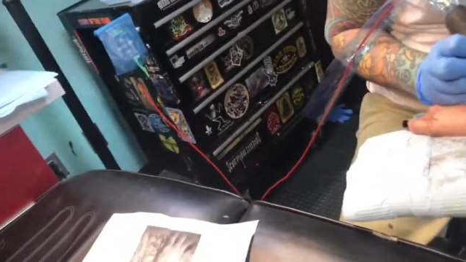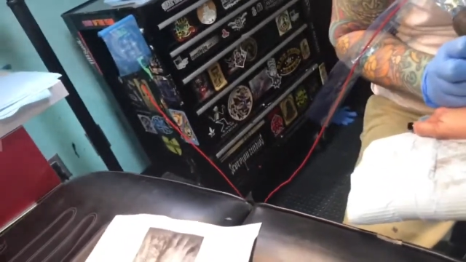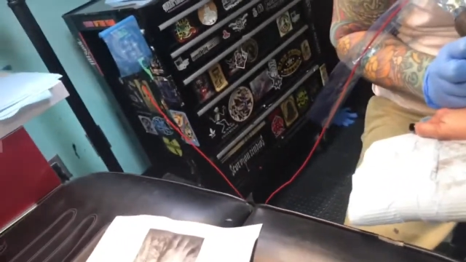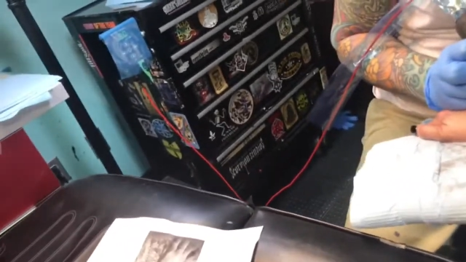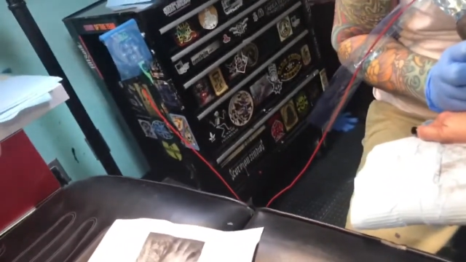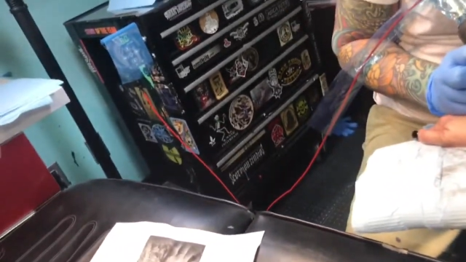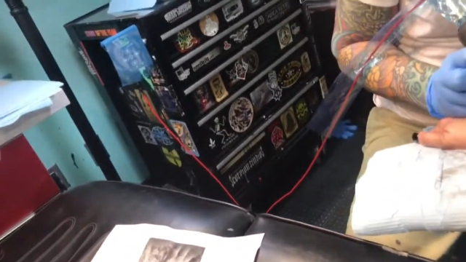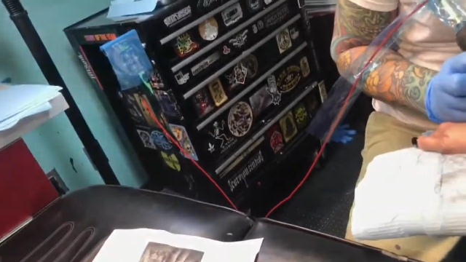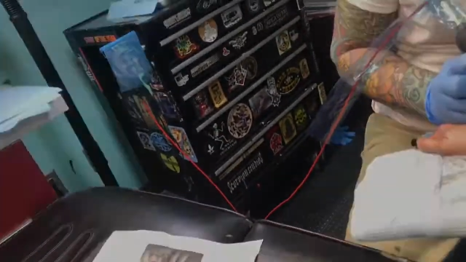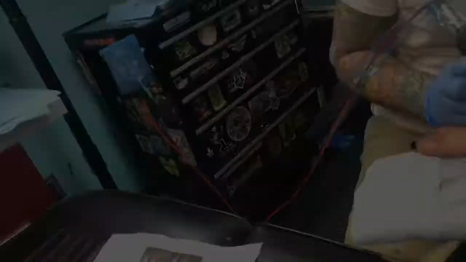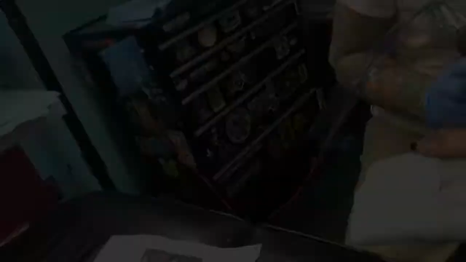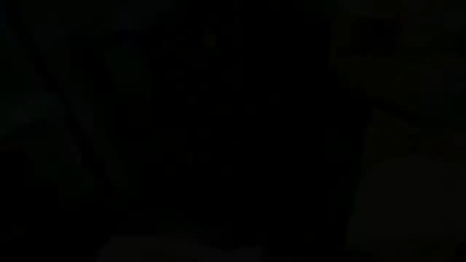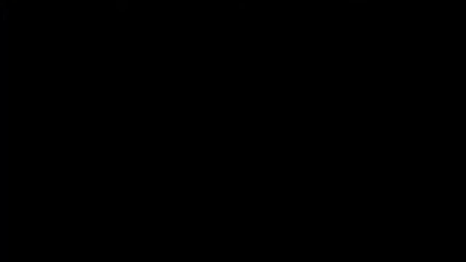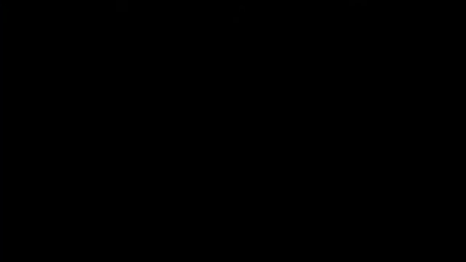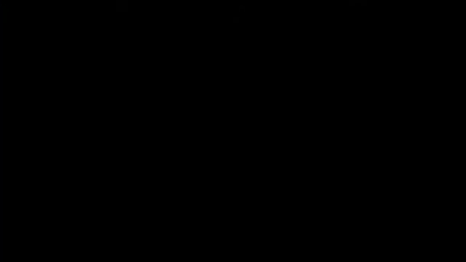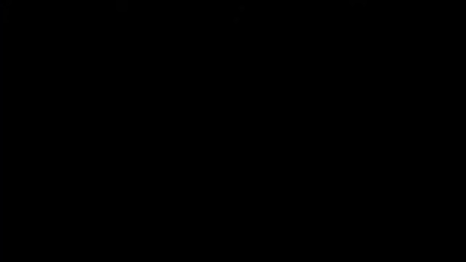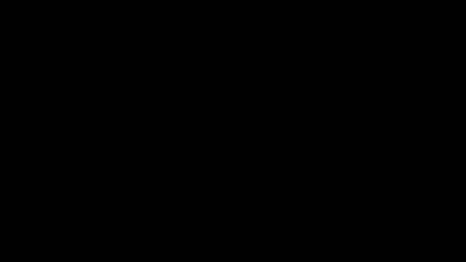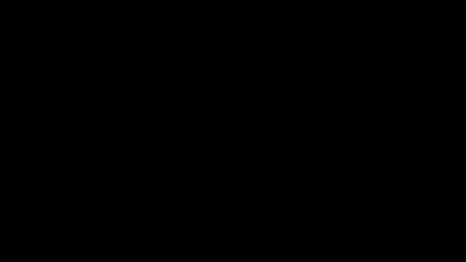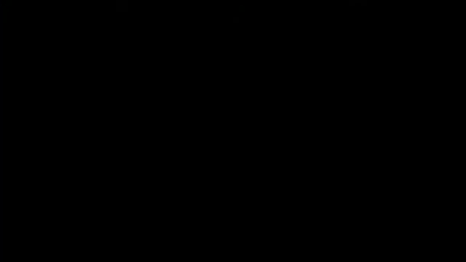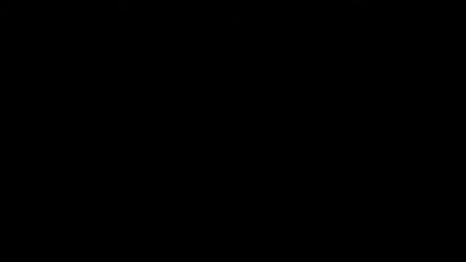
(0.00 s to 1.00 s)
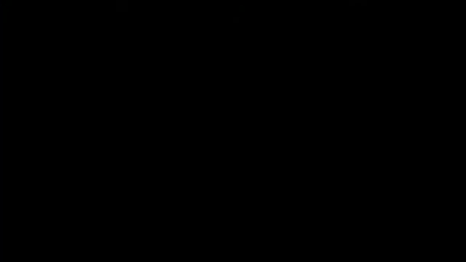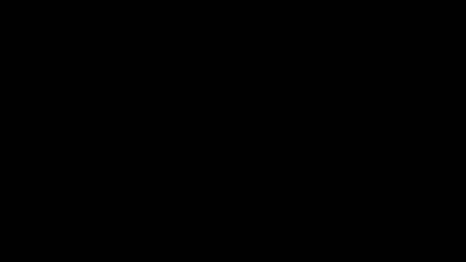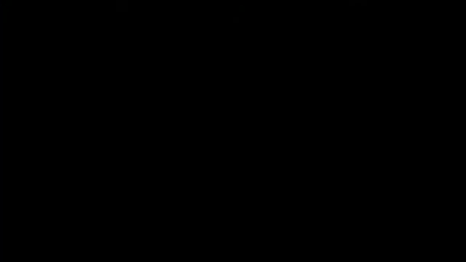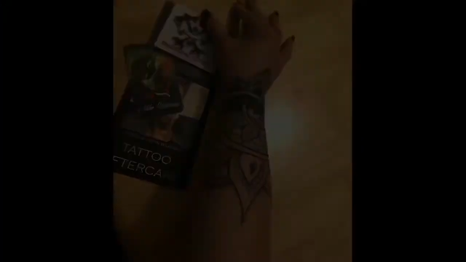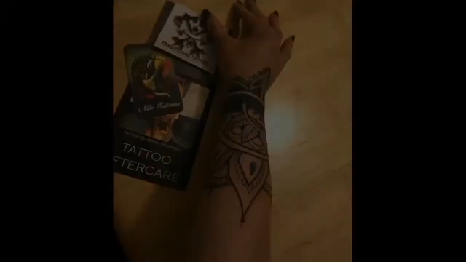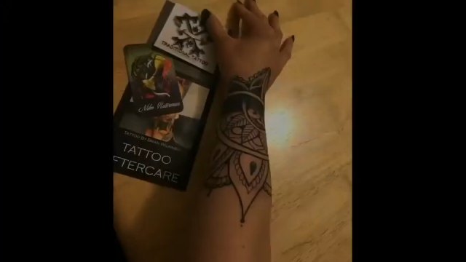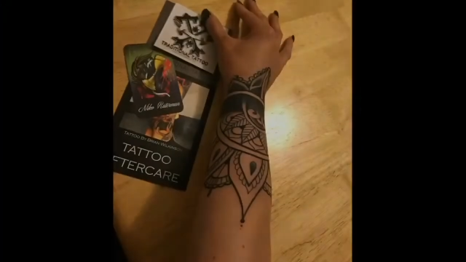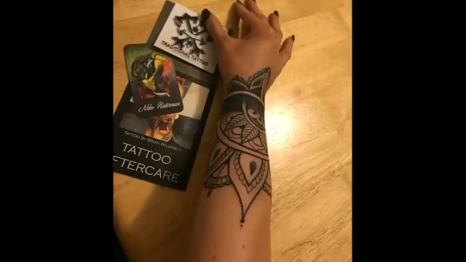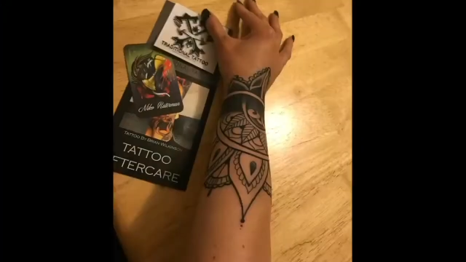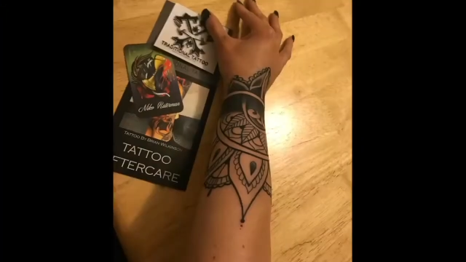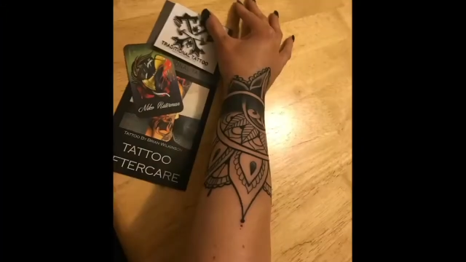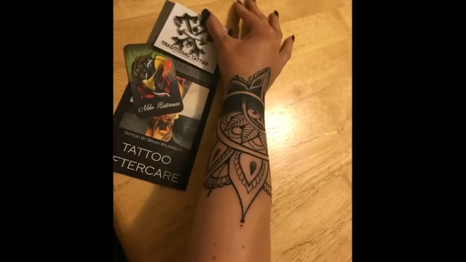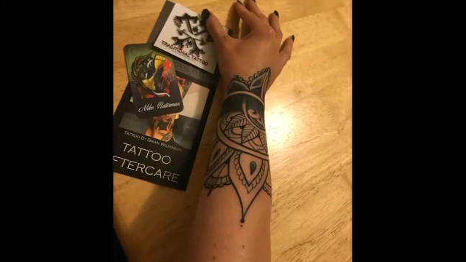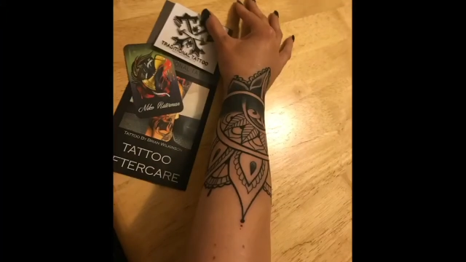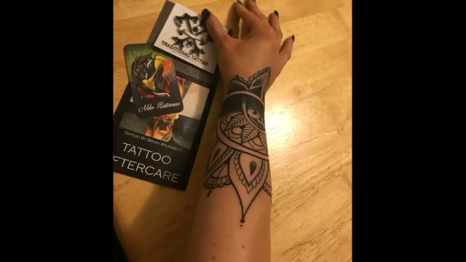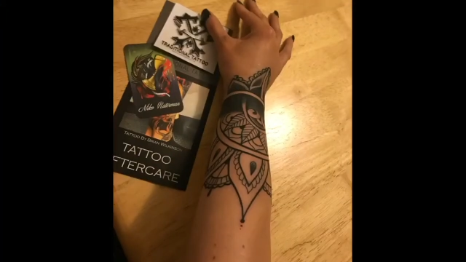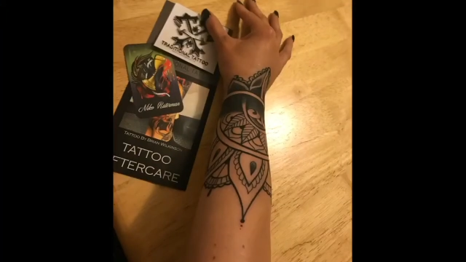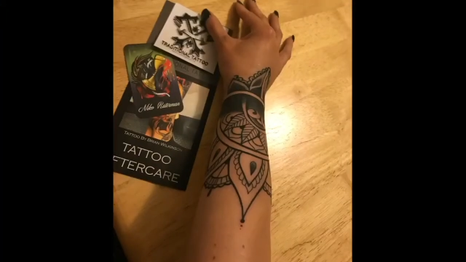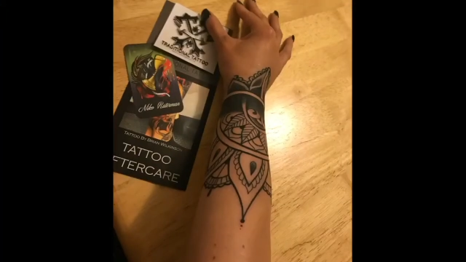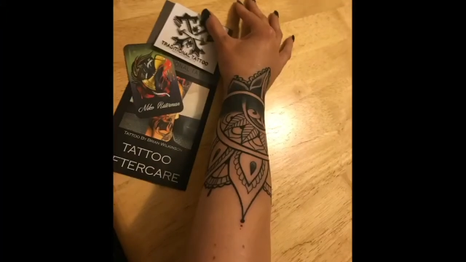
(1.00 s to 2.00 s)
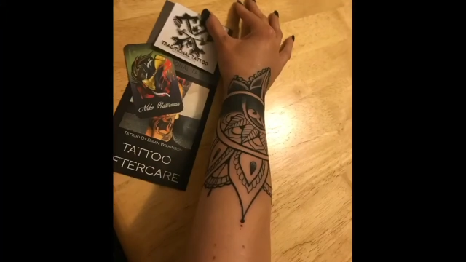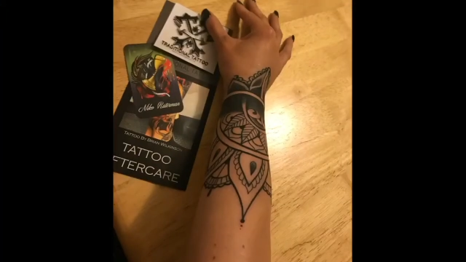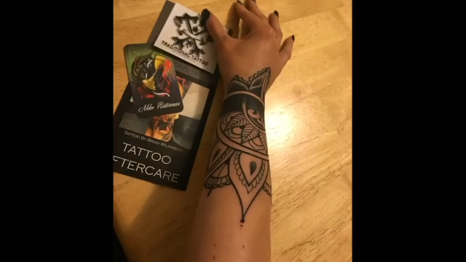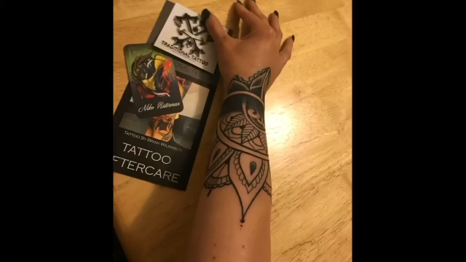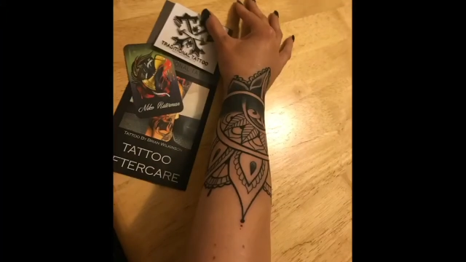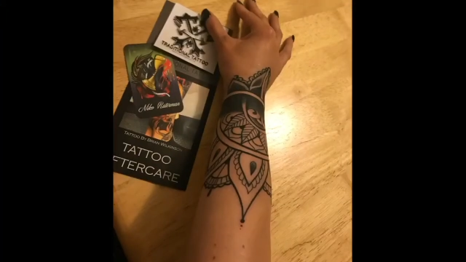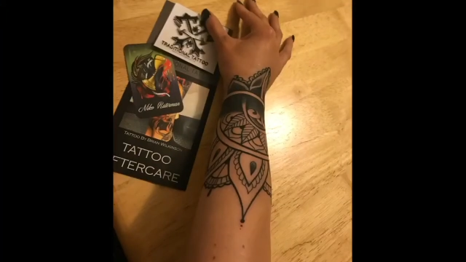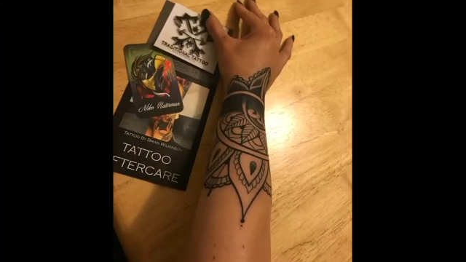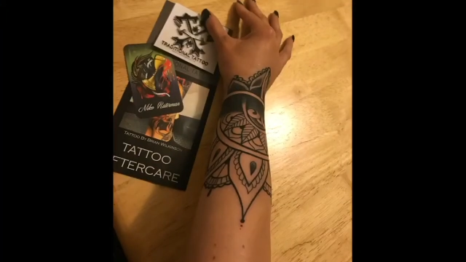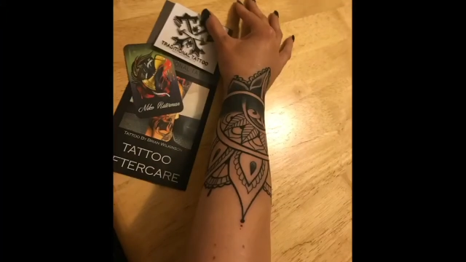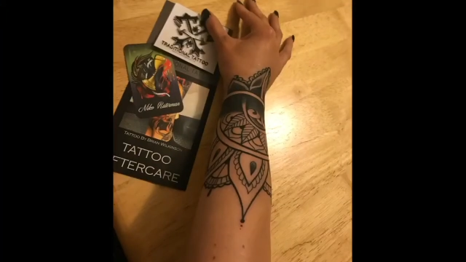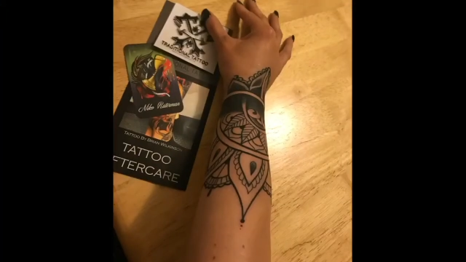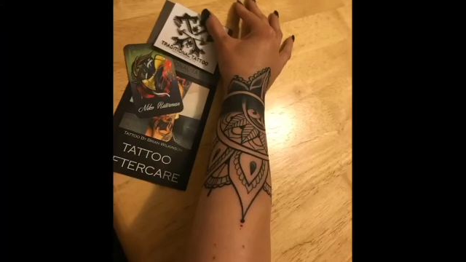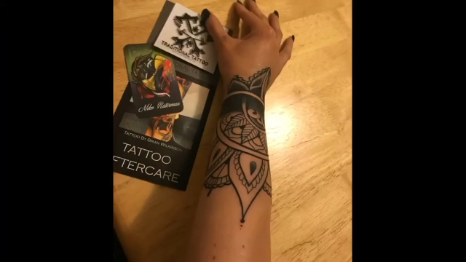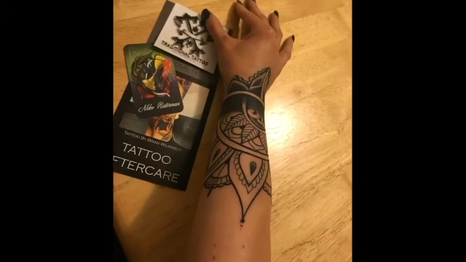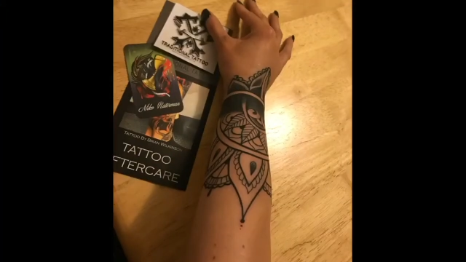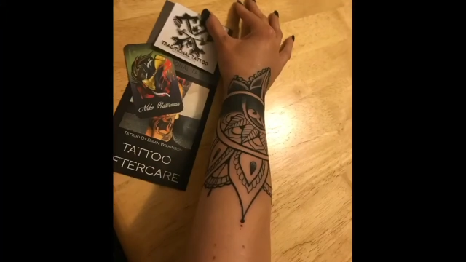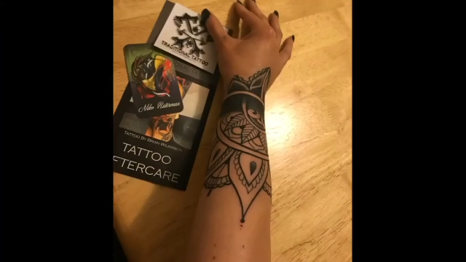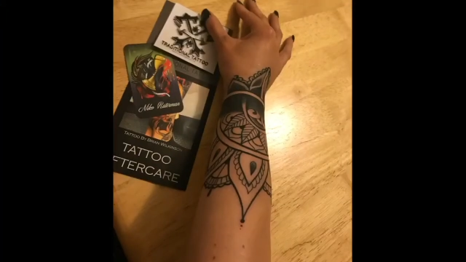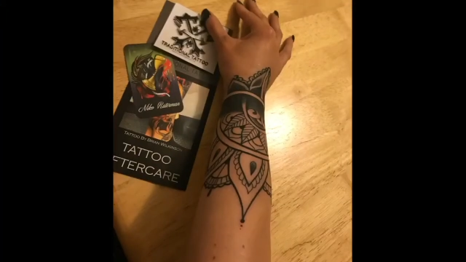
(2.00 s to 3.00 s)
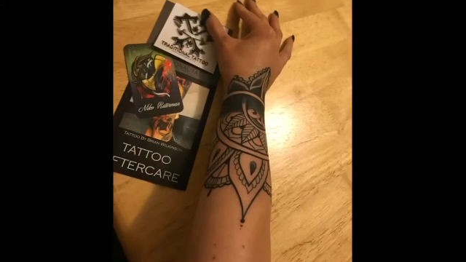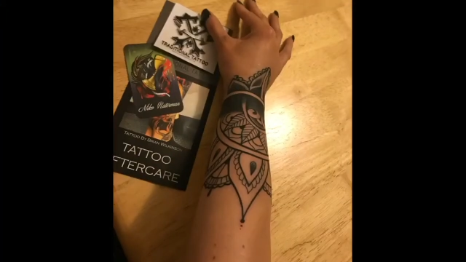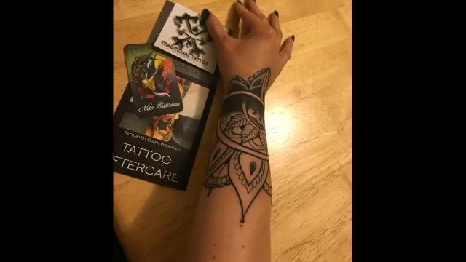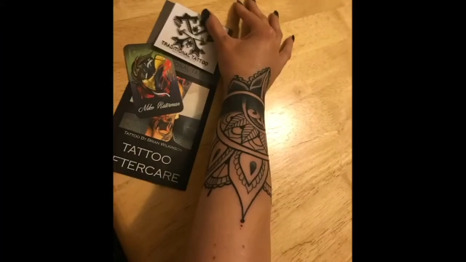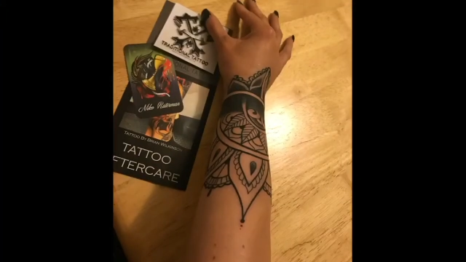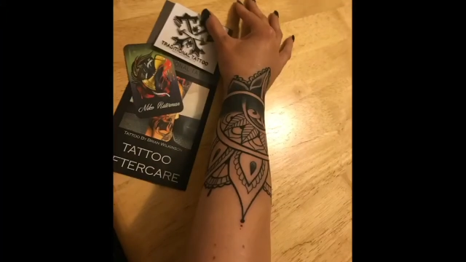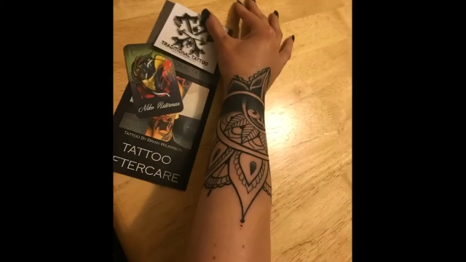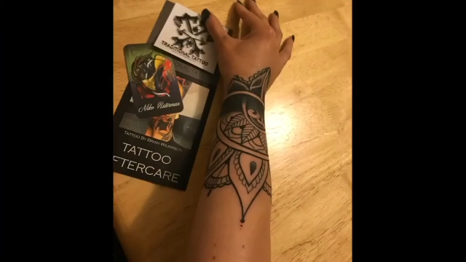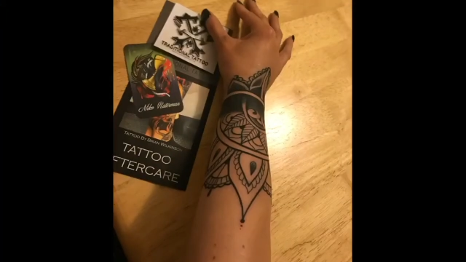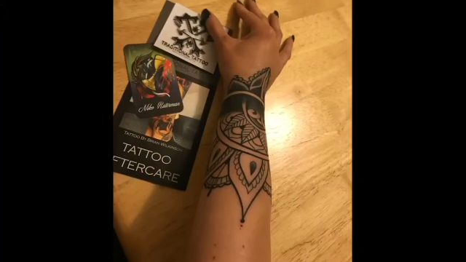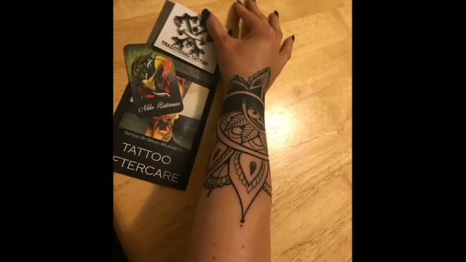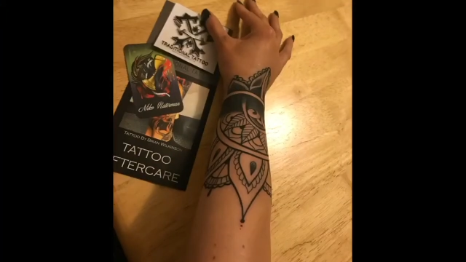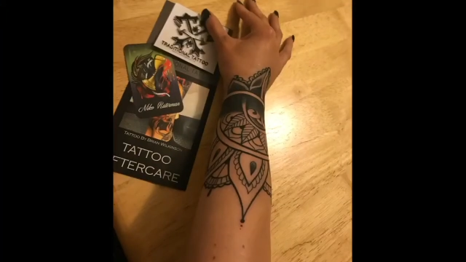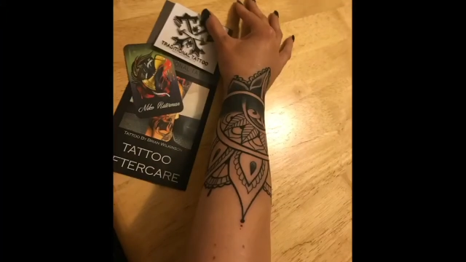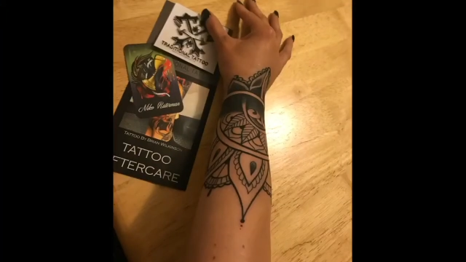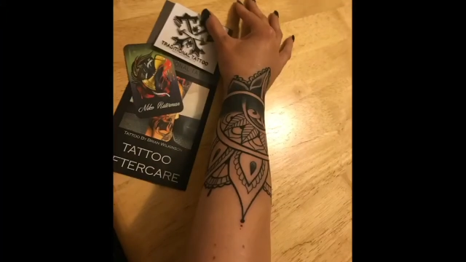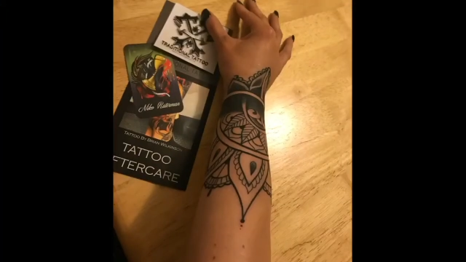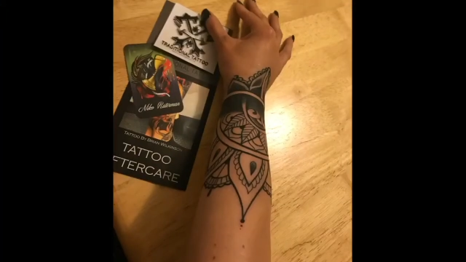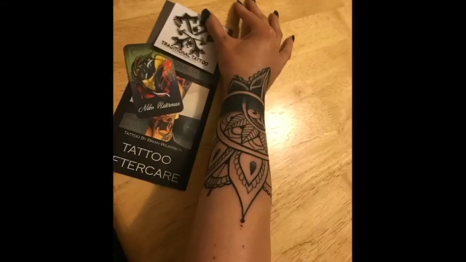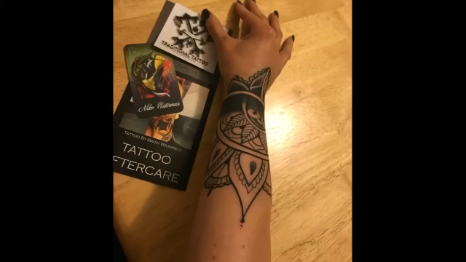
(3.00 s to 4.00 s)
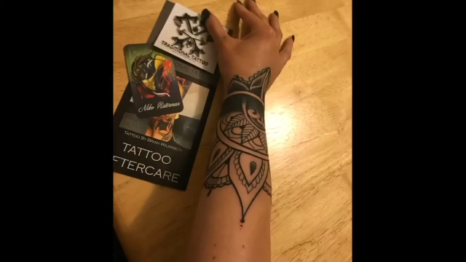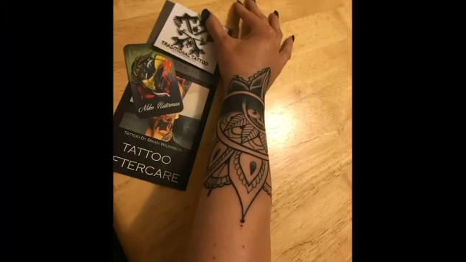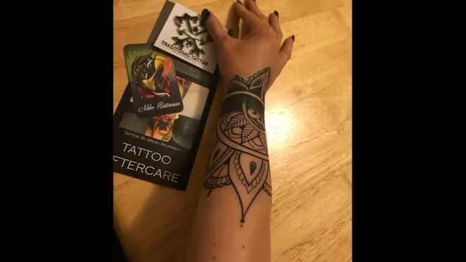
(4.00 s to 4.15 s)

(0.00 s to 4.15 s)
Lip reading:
[unreadable: no face in view]